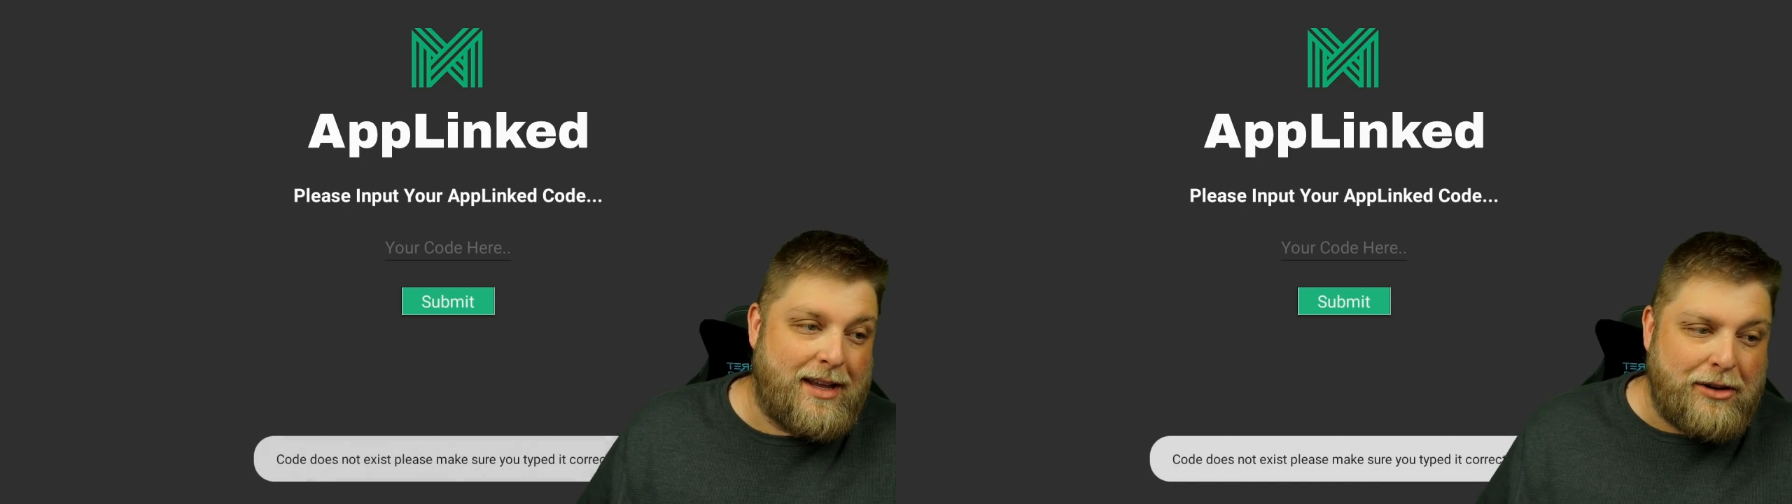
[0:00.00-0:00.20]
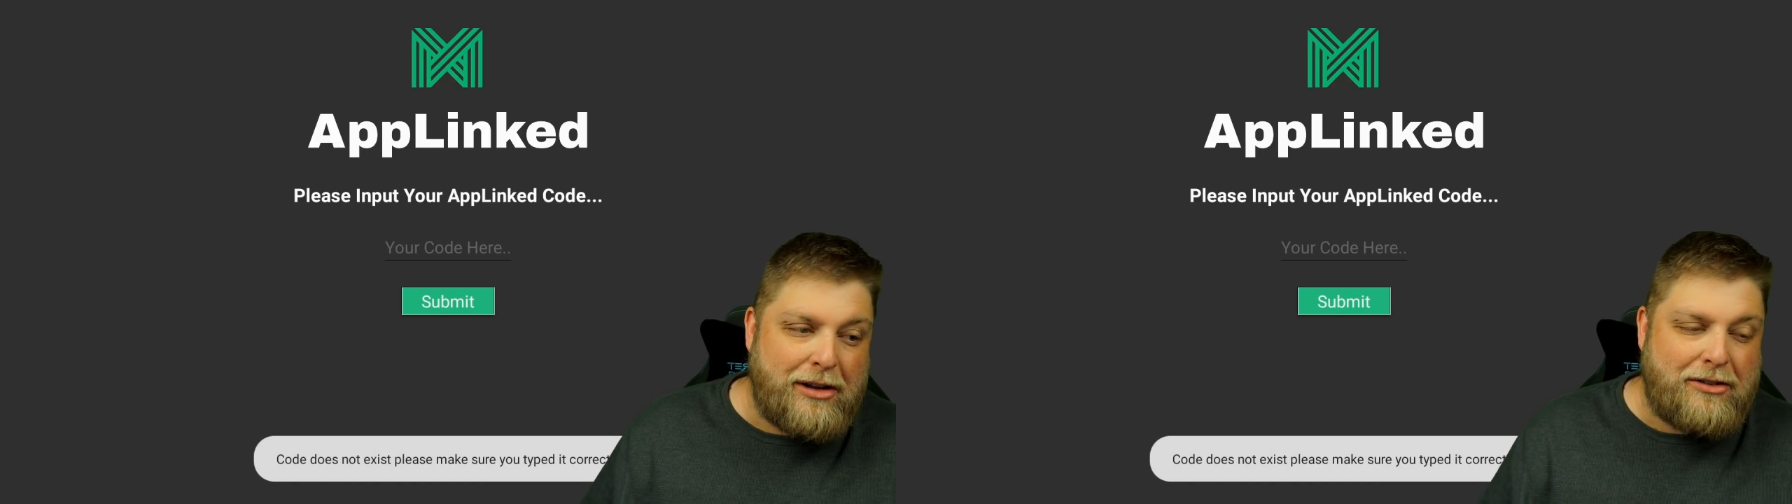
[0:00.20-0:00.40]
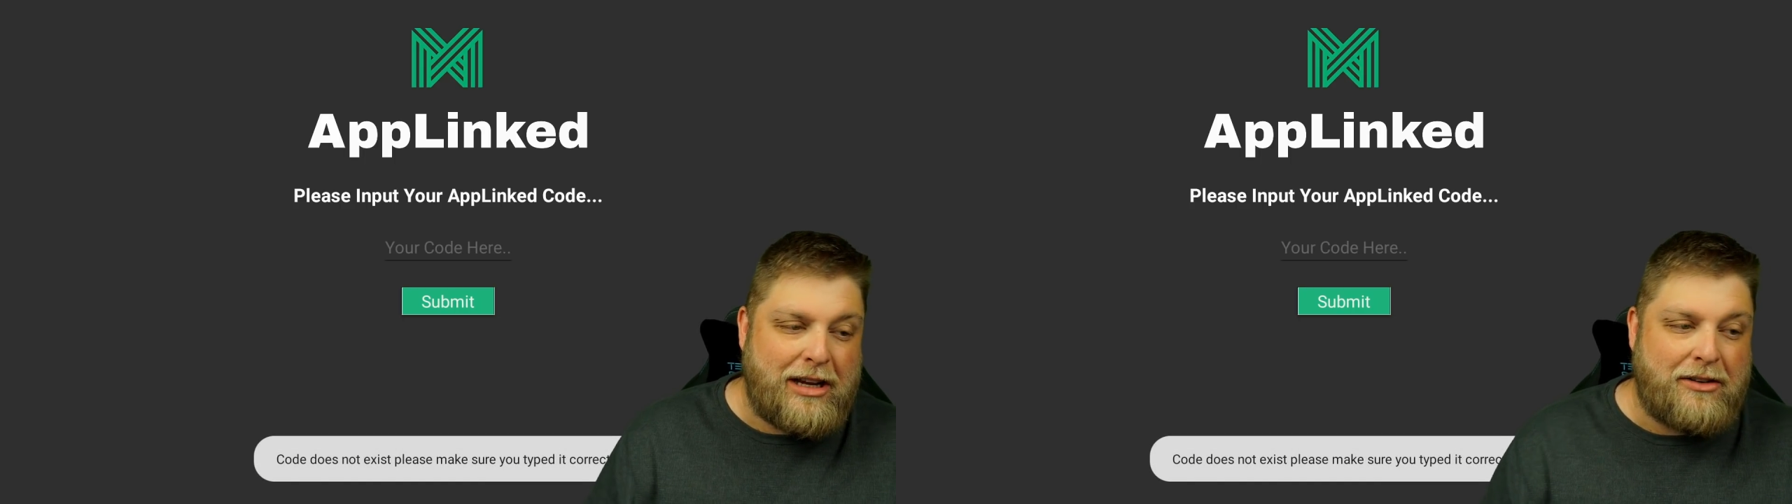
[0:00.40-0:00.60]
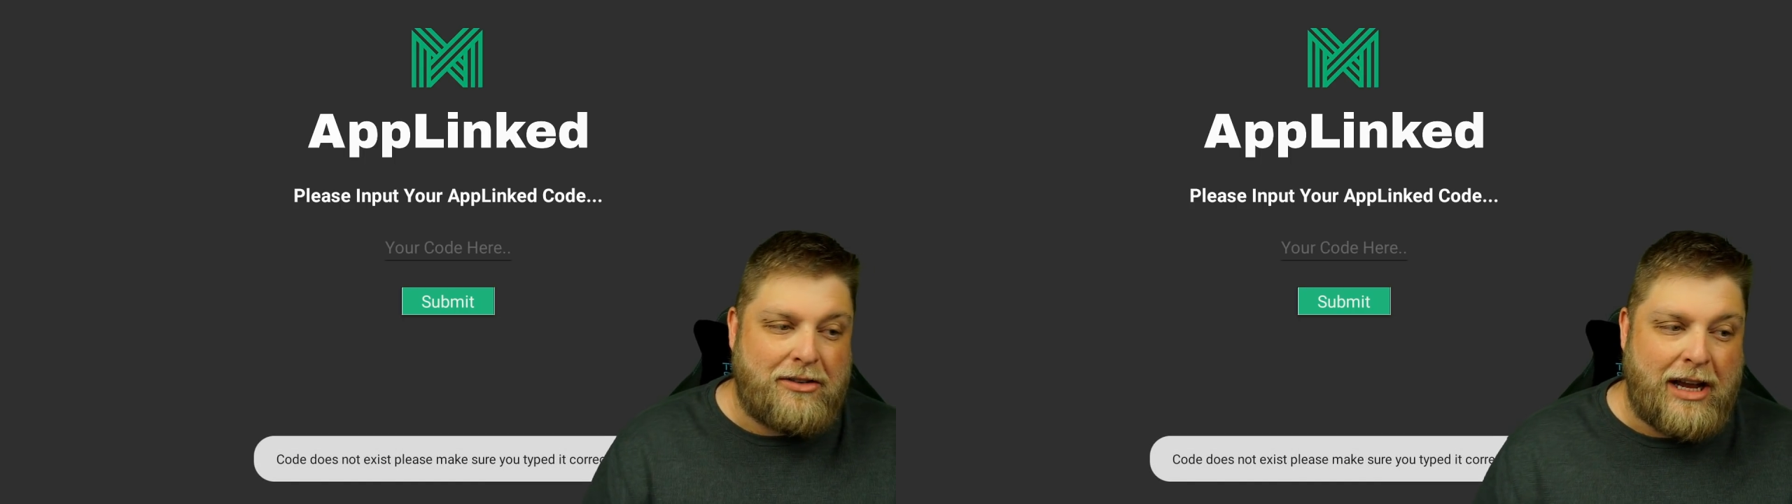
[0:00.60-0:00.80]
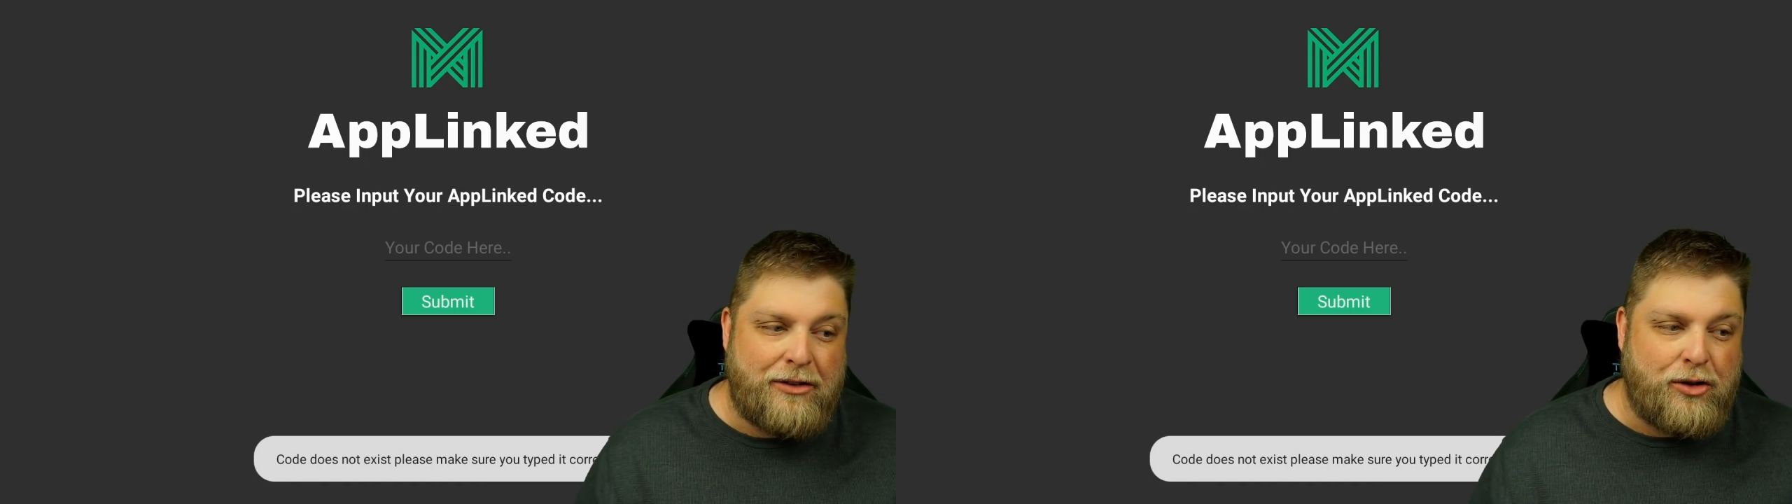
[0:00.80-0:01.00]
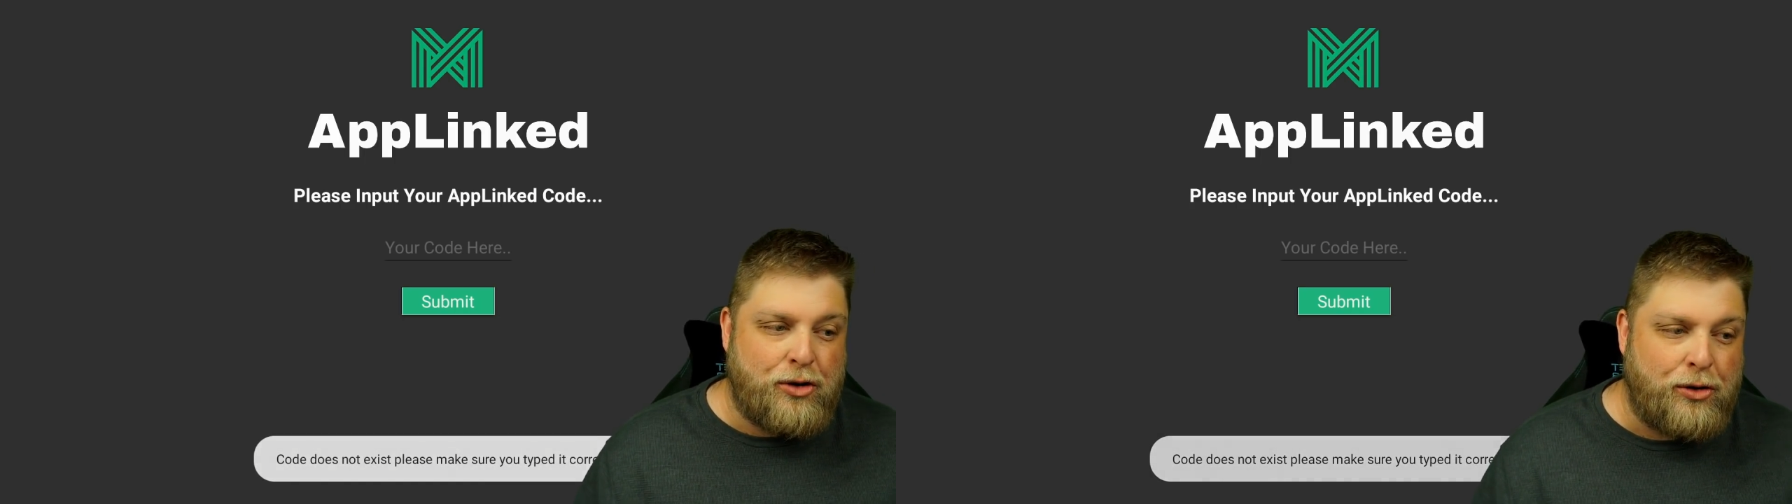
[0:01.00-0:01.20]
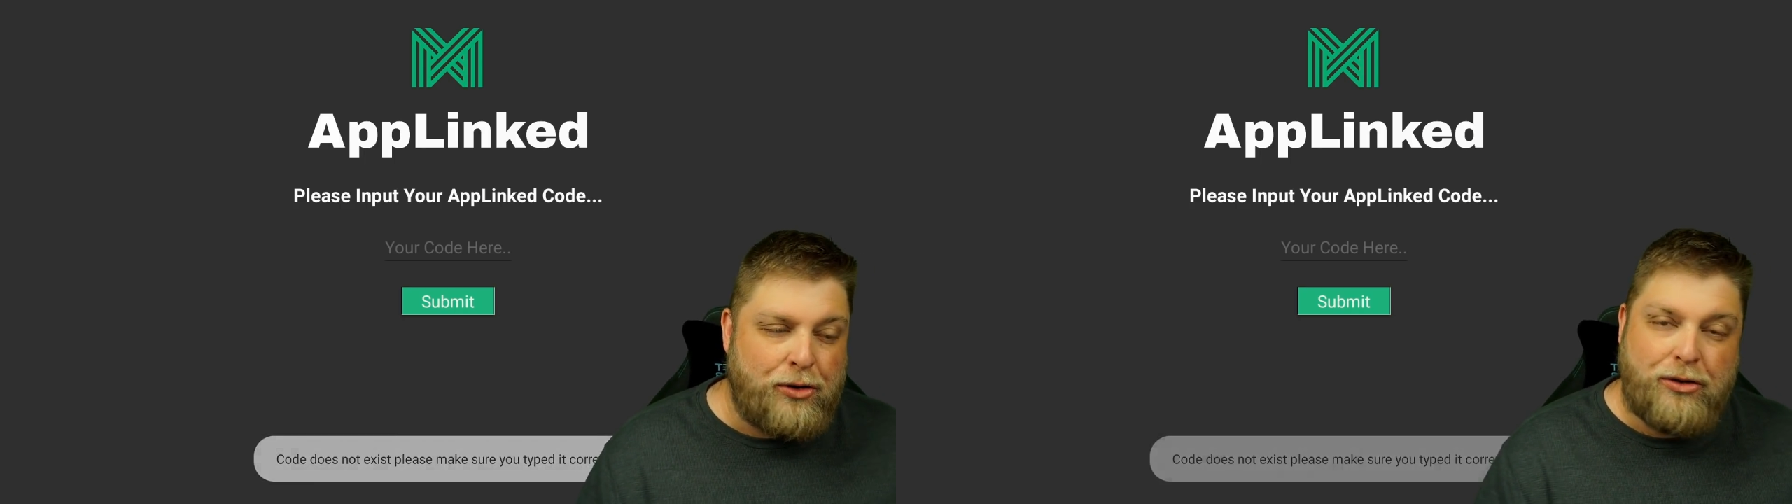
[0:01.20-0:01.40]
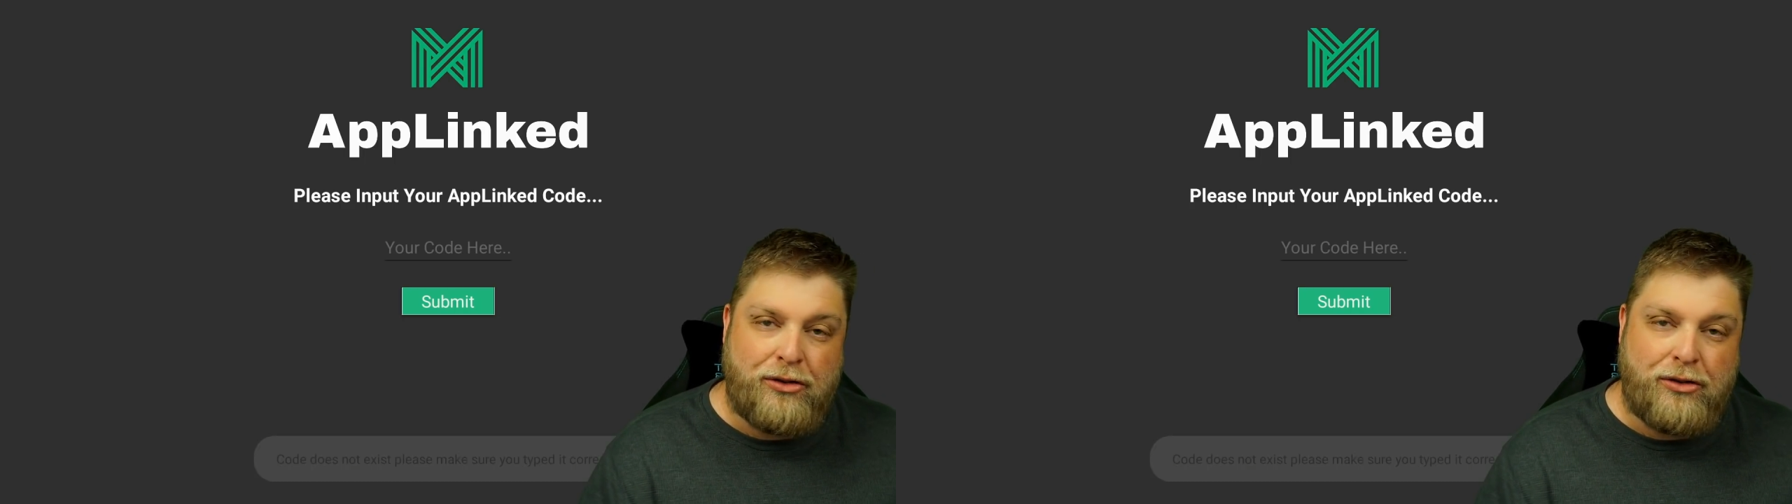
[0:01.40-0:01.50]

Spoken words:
you're going to see it says code